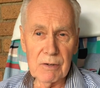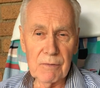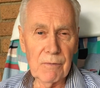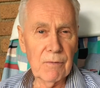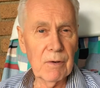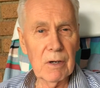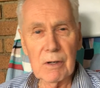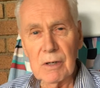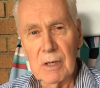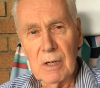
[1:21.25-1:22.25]
of
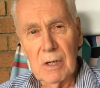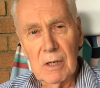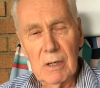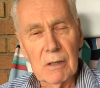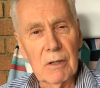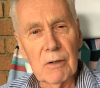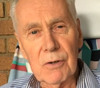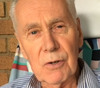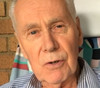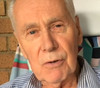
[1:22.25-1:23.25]

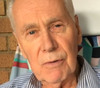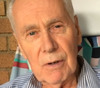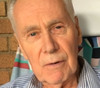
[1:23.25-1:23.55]
literature.